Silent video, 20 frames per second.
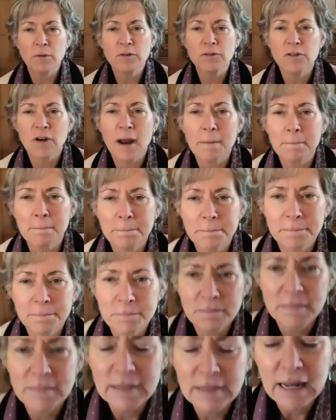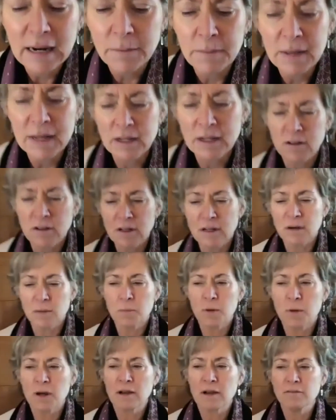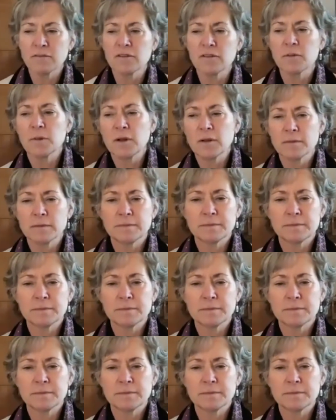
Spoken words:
drop. That'll make you a little more comfortable.